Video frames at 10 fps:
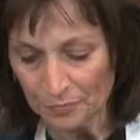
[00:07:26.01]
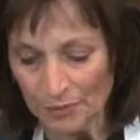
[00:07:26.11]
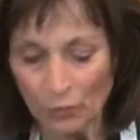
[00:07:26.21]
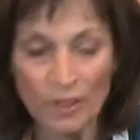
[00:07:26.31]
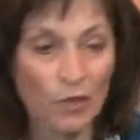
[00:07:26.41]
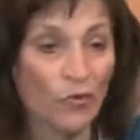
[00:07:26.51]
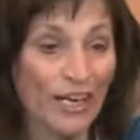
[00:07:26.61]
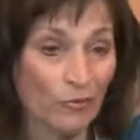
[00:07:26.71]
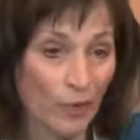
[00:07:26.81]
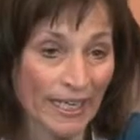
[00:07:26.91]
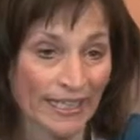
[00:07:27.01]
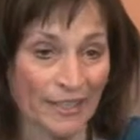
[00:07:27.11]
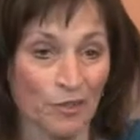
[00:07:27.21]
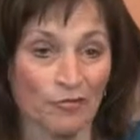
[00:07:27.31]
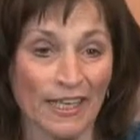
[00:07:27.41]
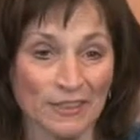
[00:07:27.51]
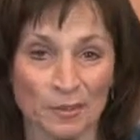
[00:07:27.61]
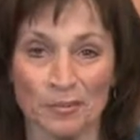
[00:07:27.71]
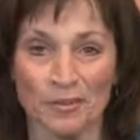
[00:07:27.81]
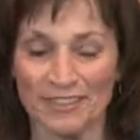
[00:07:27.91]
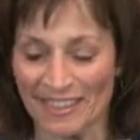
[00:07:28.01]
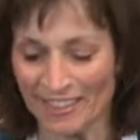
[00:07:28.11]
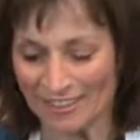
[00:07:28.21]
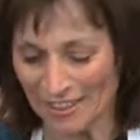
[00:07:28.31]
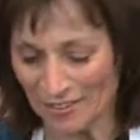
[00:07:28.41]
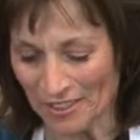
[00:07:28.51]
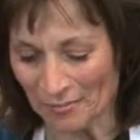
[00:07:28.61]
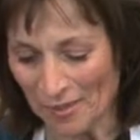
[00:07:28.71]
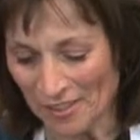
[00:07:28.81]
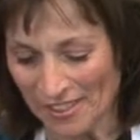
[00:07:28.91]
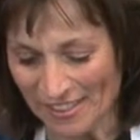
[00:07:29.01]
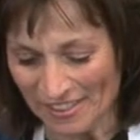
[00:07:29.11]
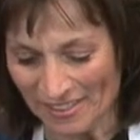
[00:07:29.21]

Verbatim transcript: What a great way to get your vegetables at a tailgate party.